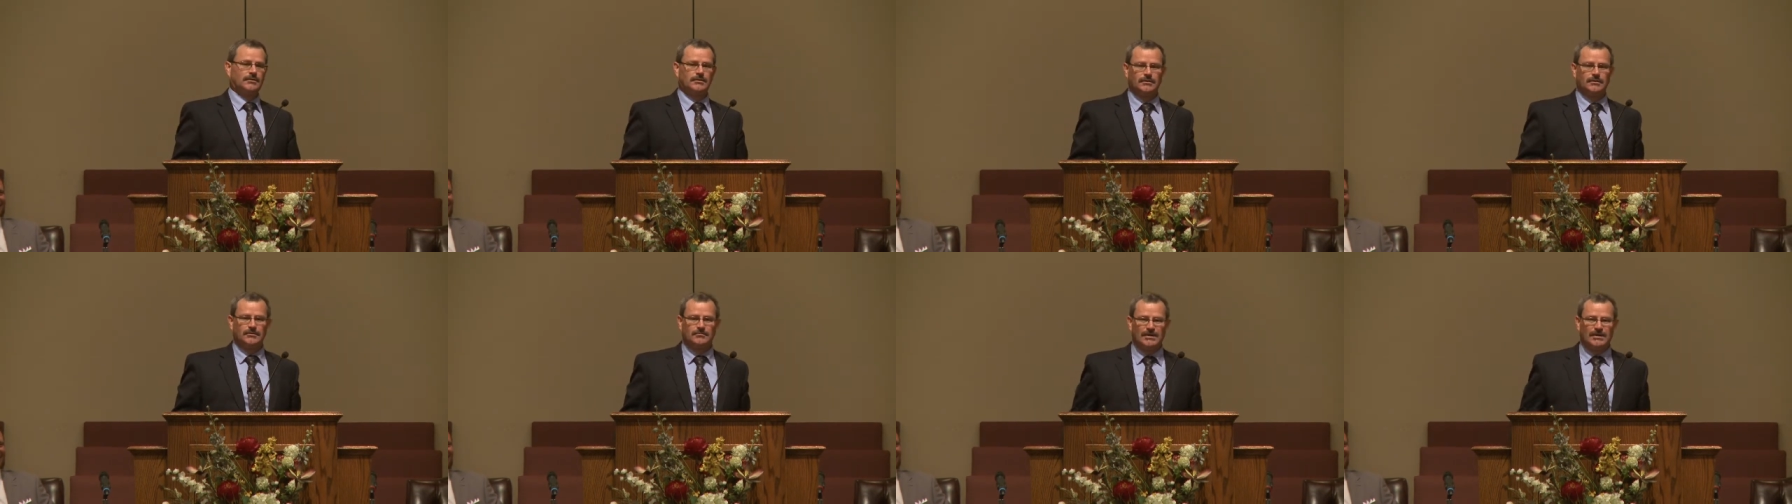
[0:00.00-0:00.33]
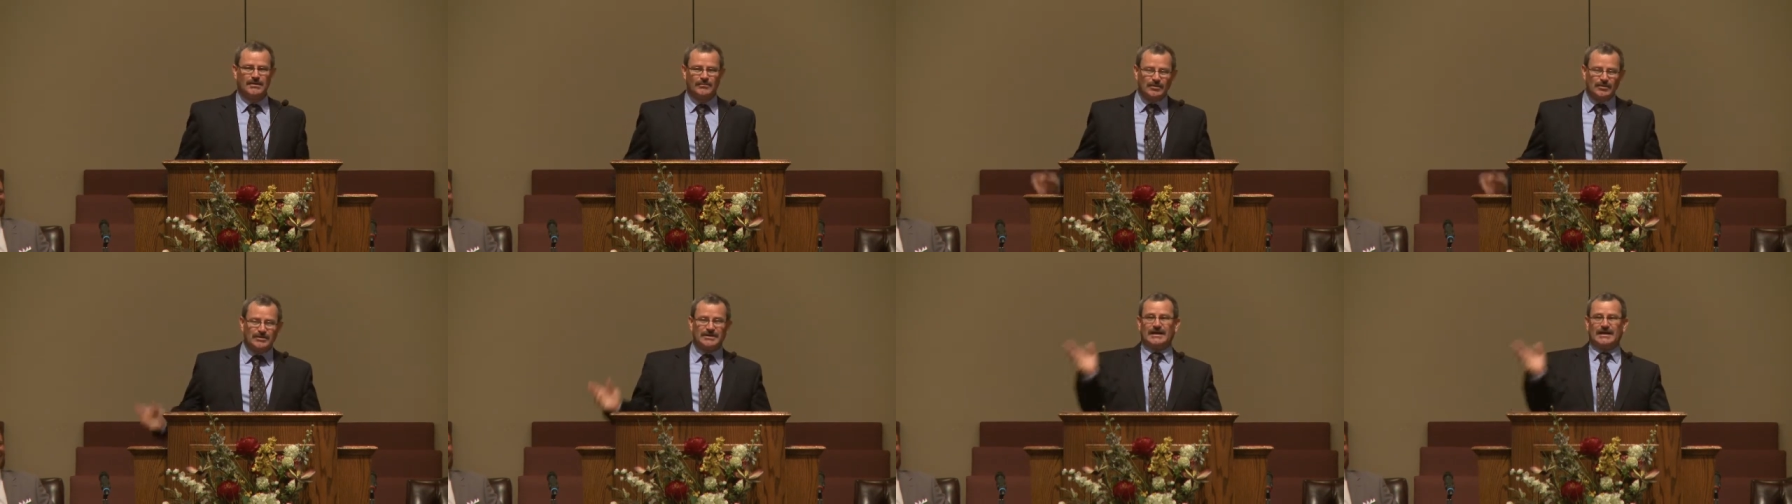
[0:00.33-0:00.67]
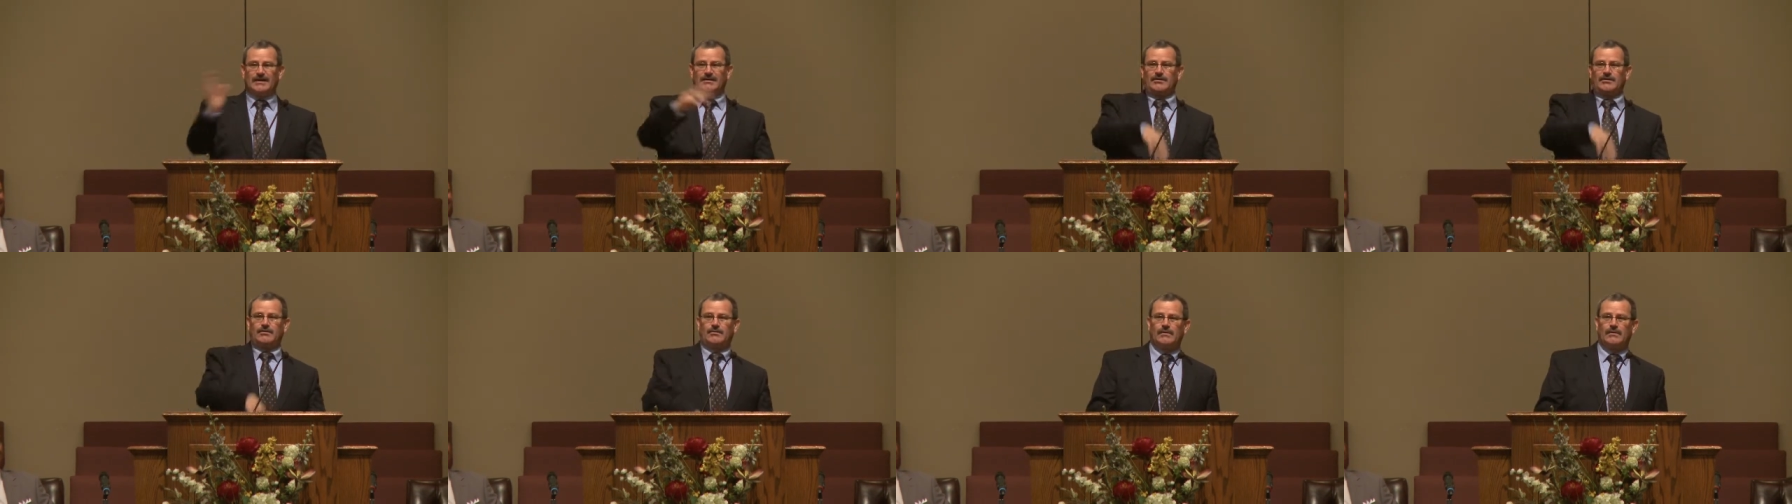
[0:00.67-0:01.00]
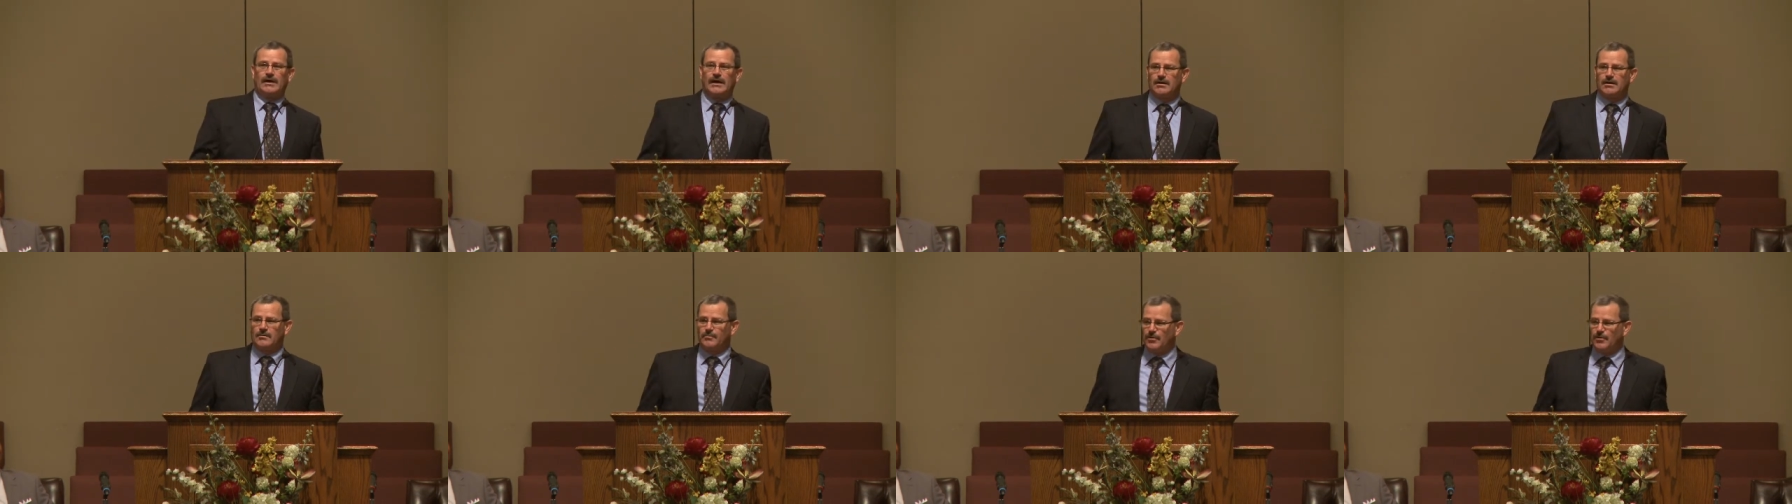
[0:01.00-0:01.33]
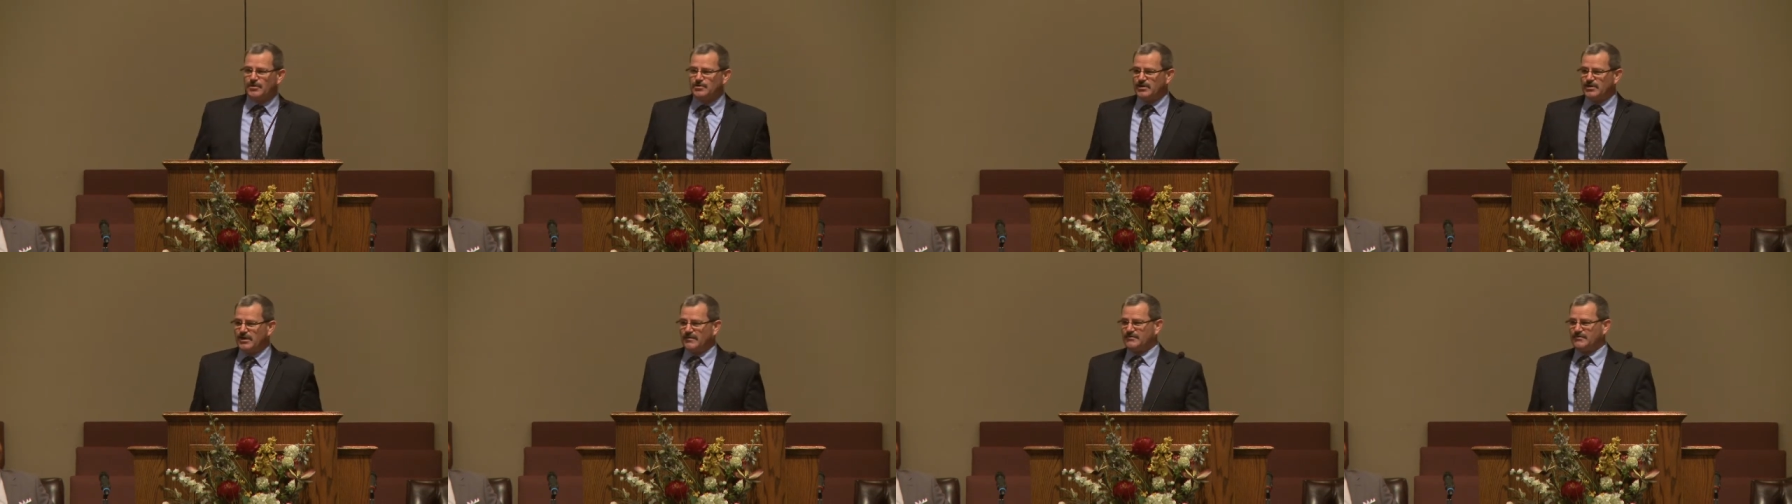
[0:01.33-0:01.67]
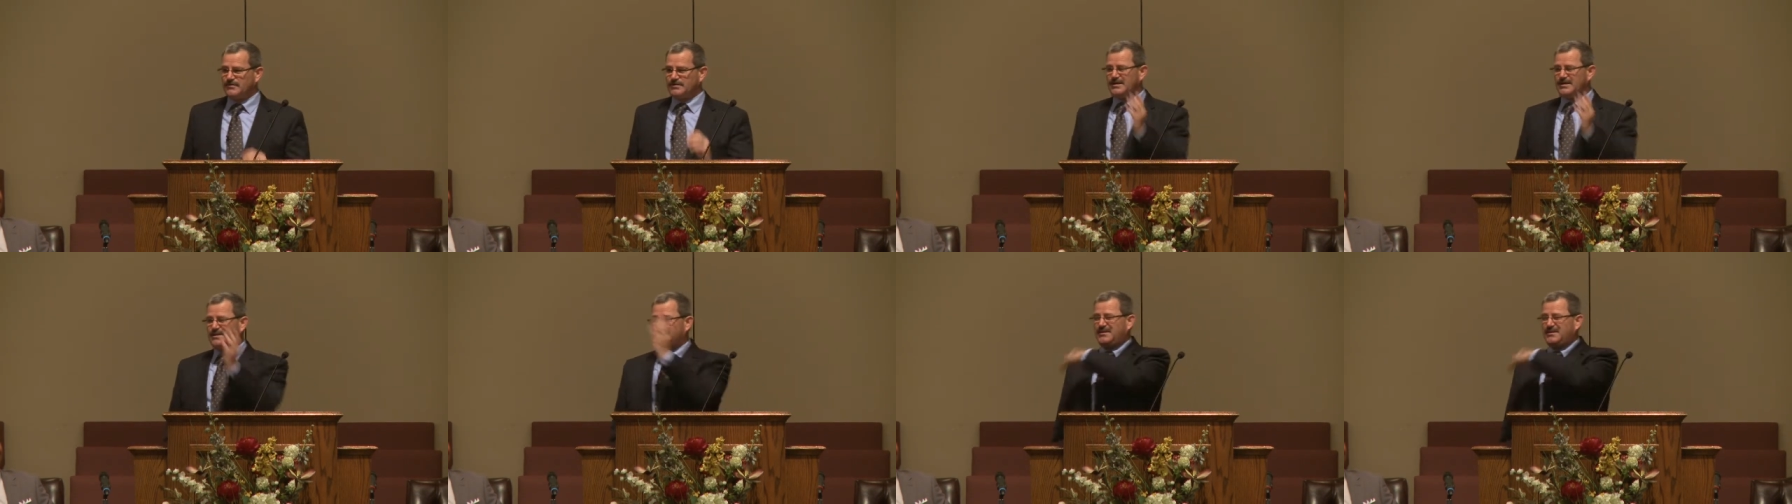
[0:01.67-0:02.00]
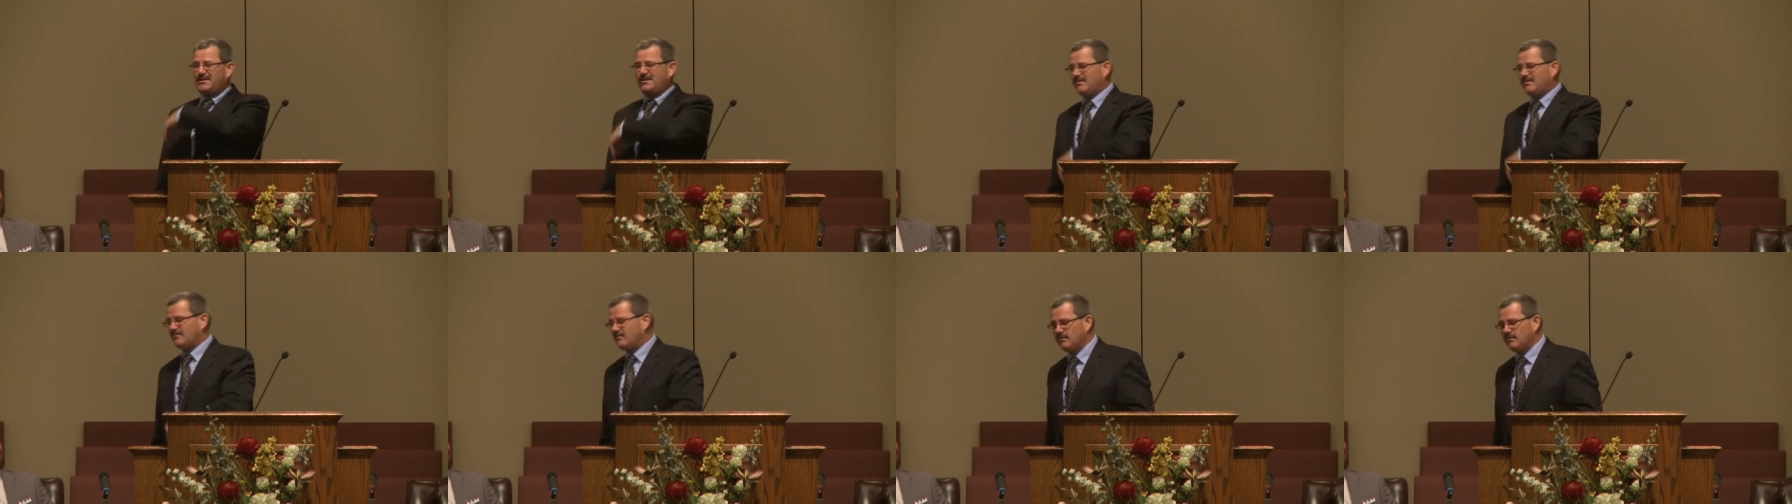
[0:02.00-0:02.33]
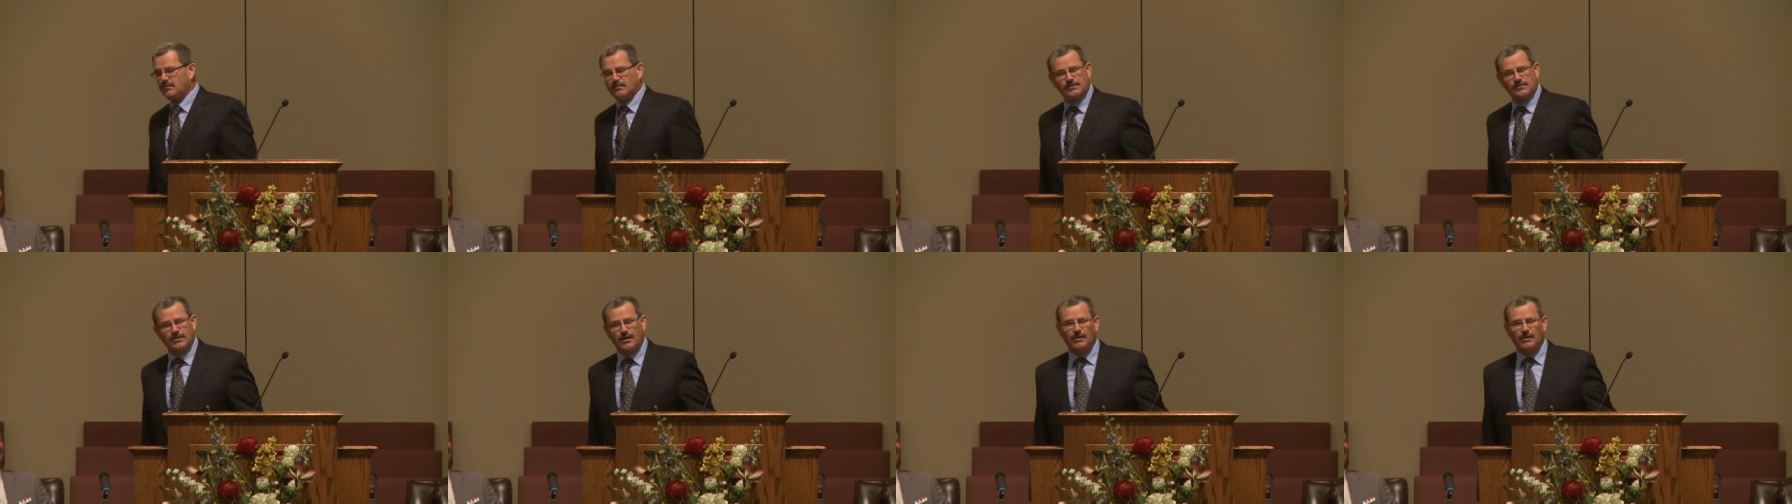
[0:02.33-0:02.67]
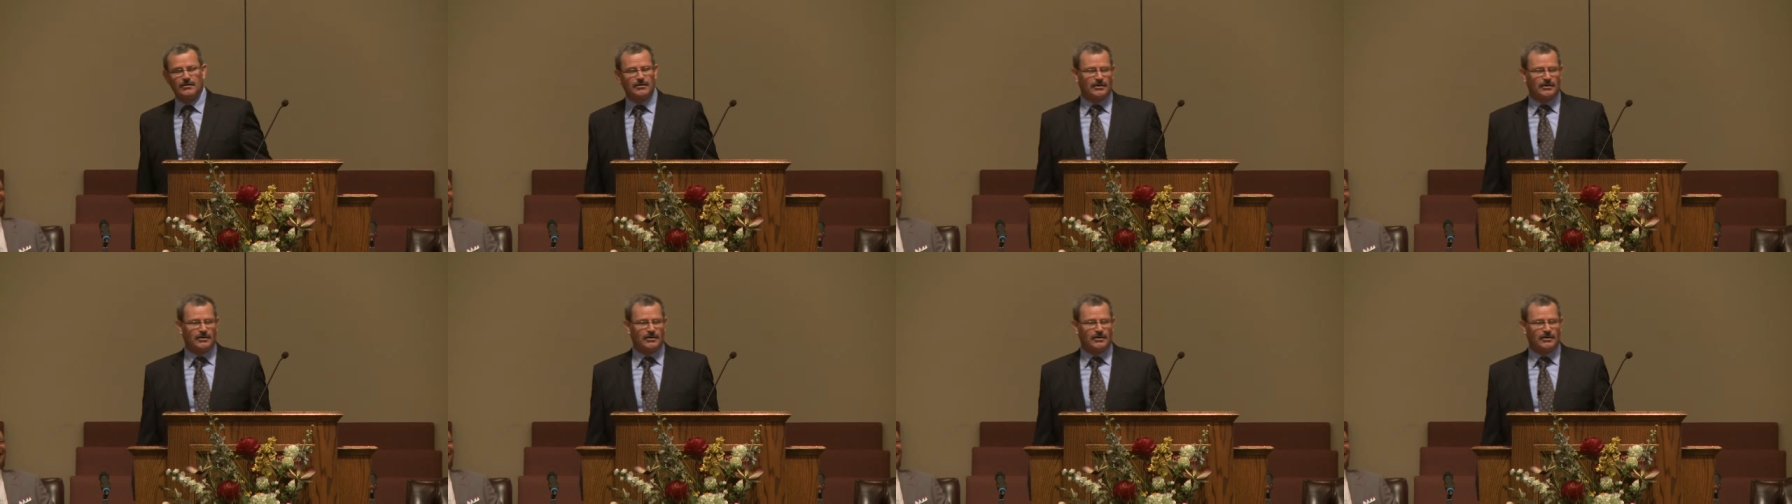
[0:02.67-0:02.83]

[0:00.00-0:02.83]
People are down there going, wow, the preacher has the DTs. No.